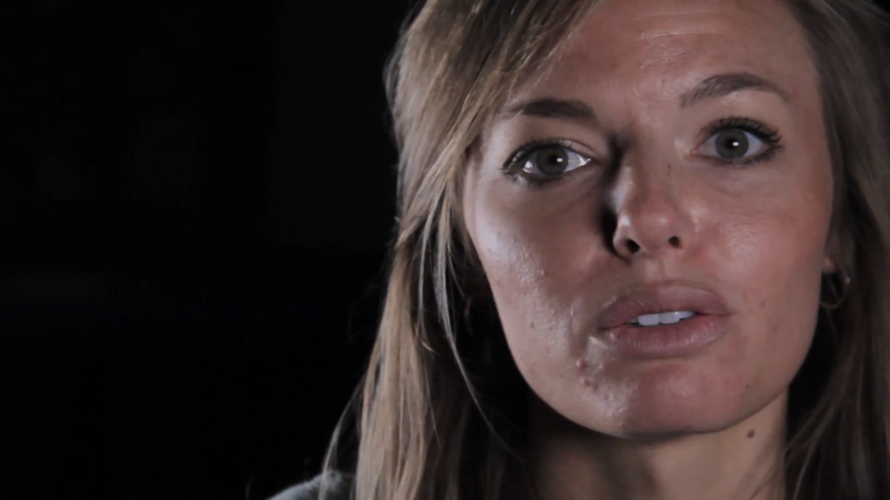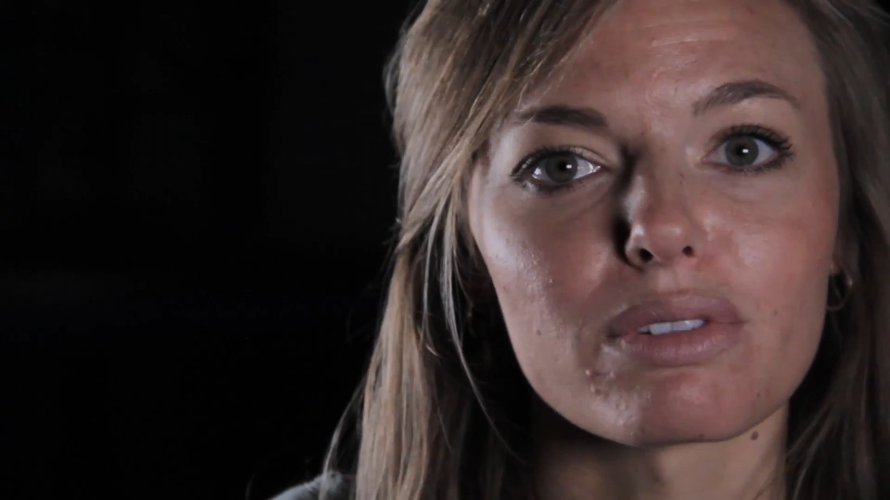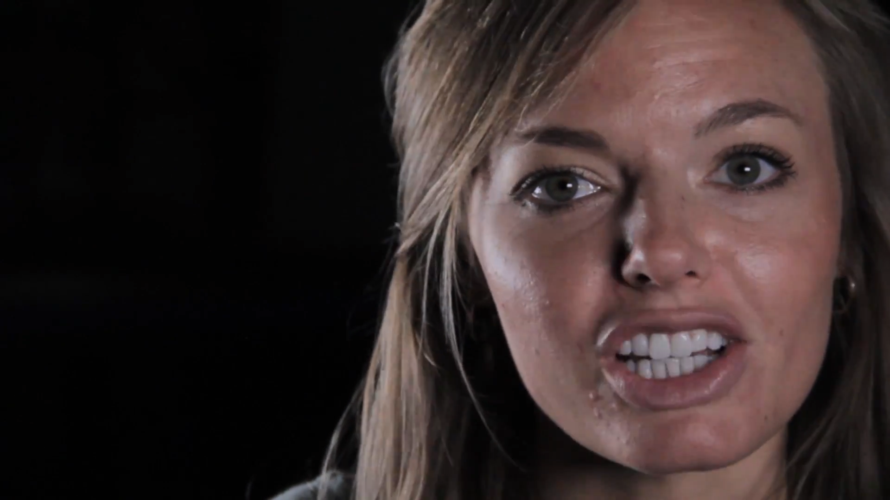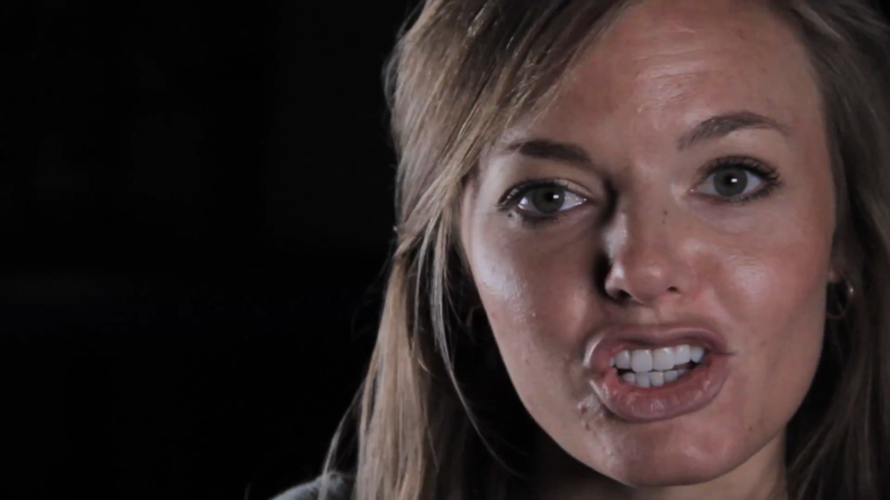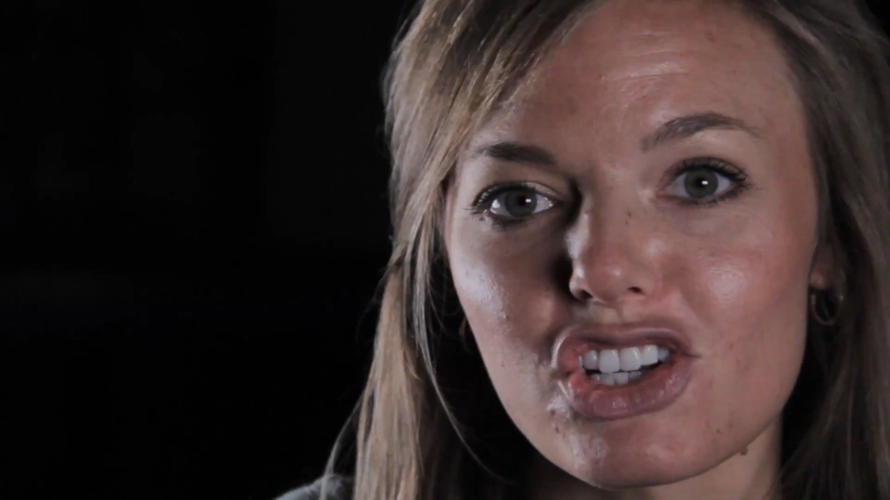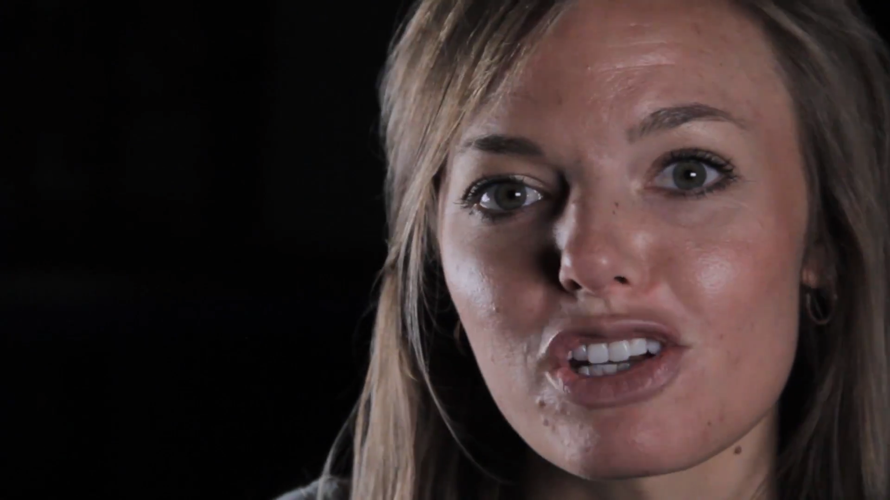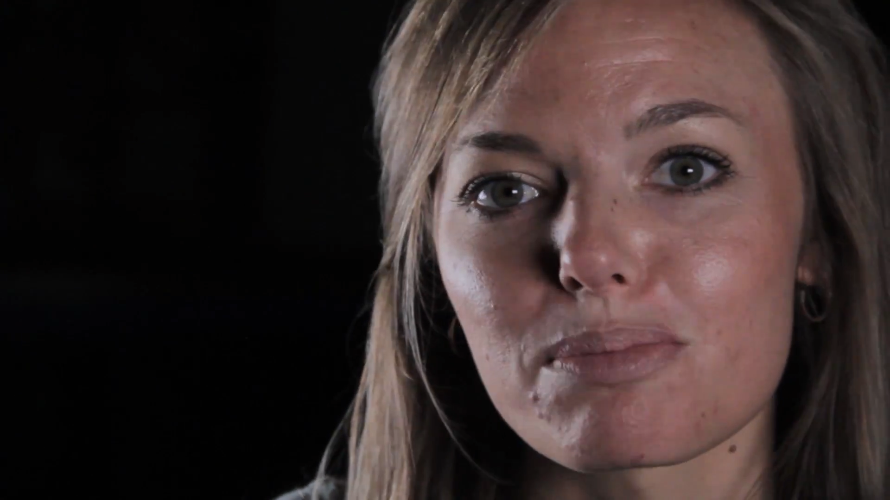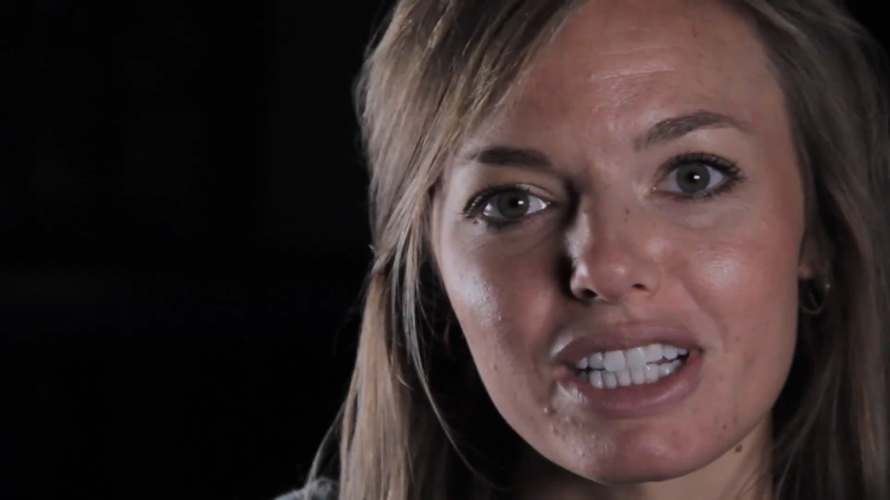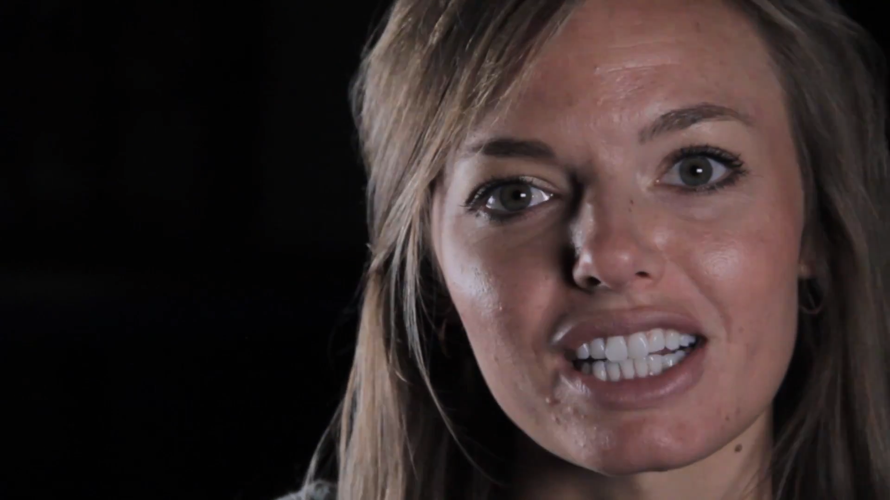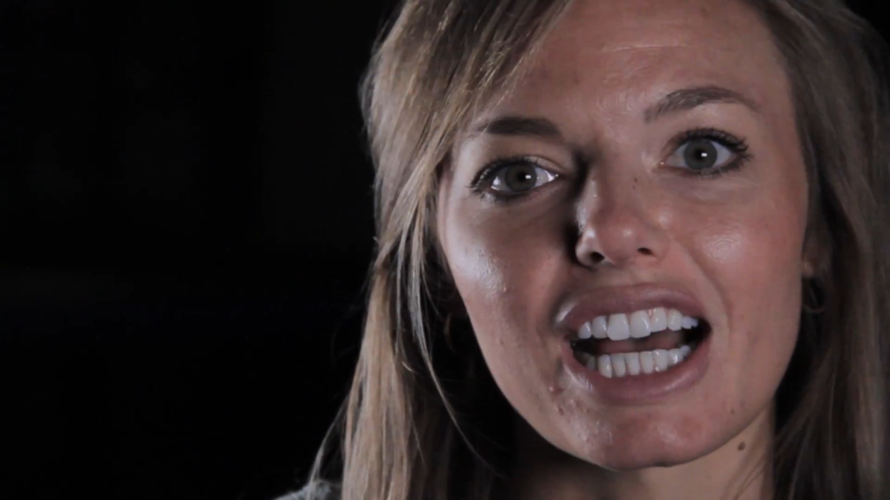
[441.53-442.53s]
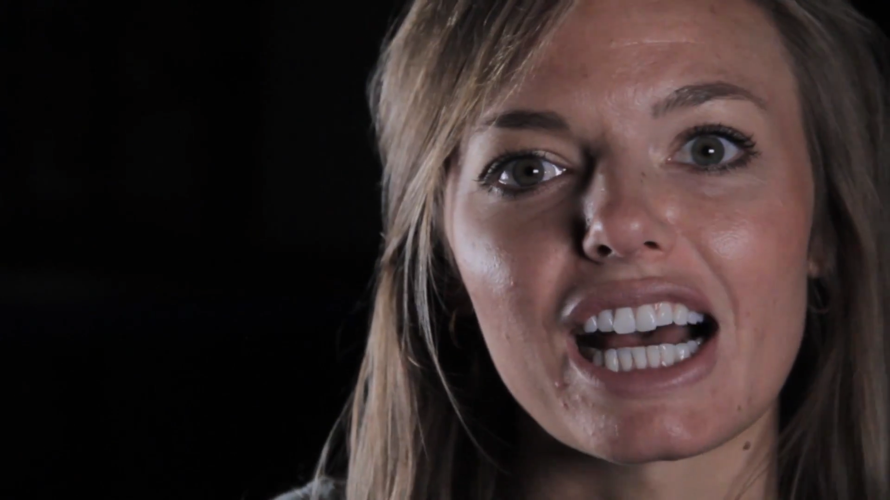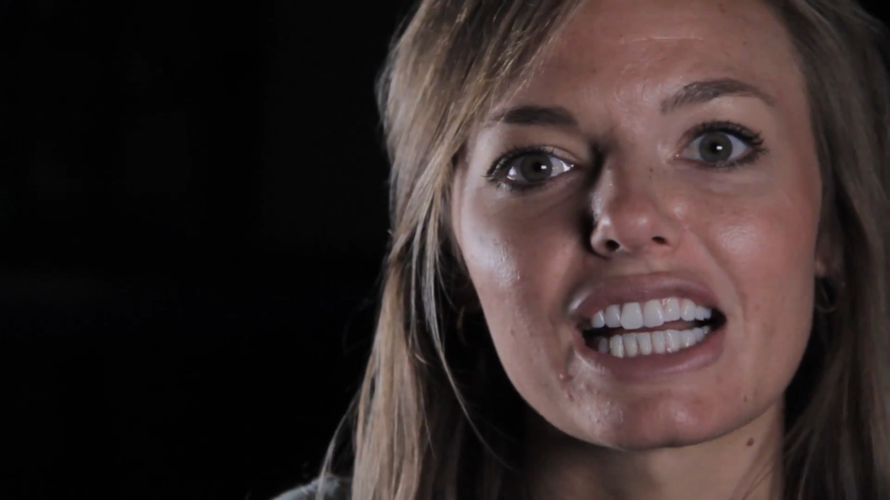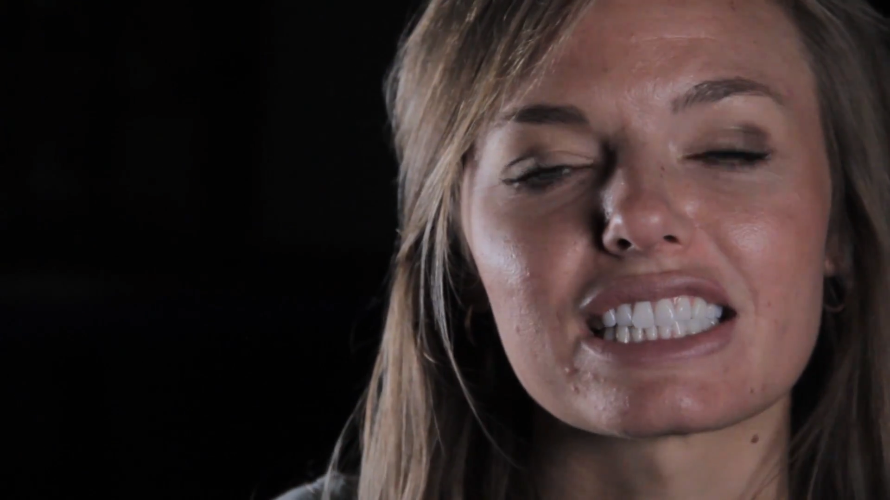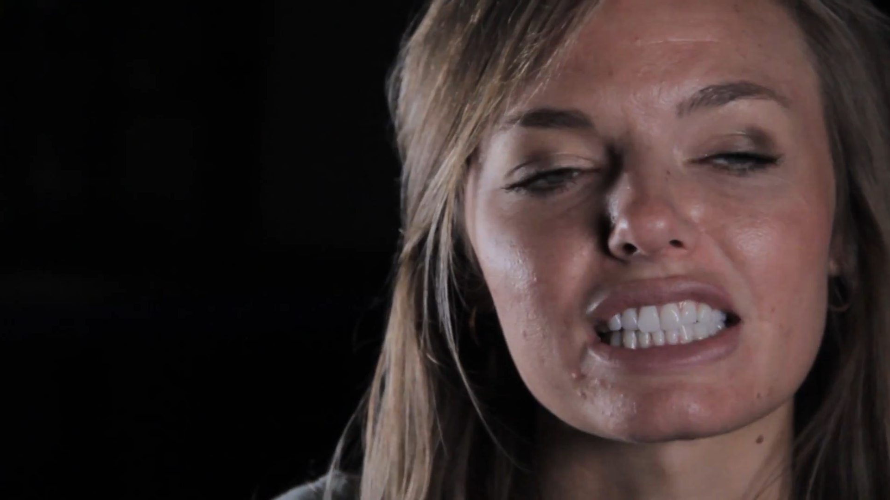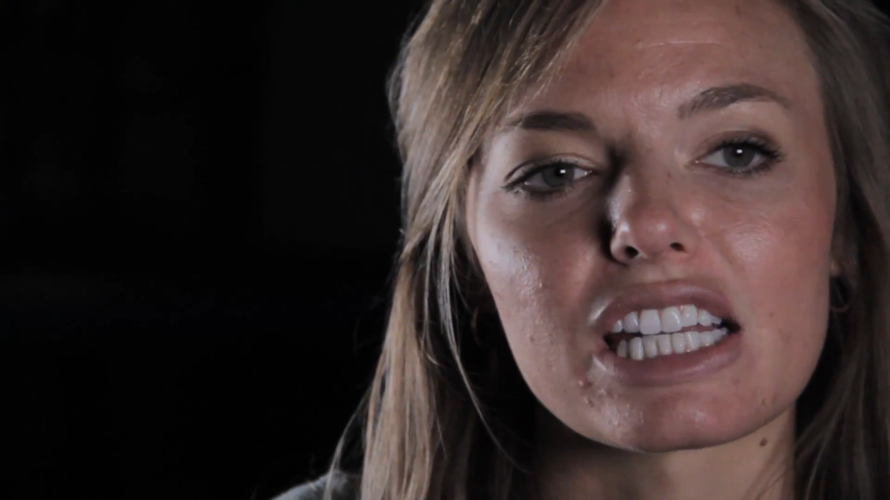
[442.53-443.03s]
relationships and guys,